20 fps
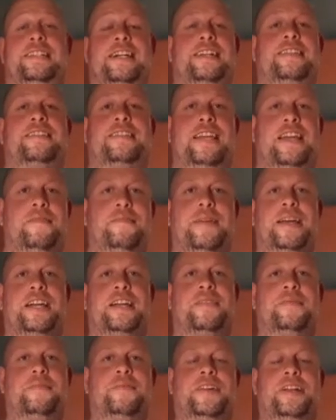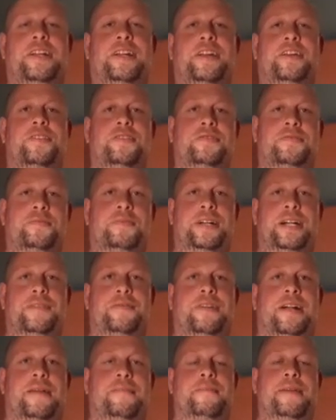I'd say I'm making videos,
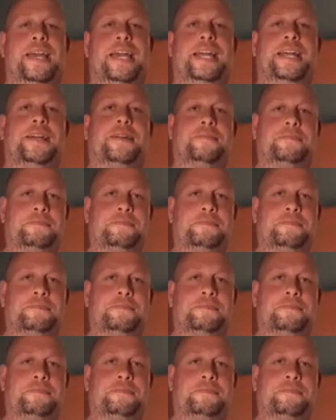whatever I make.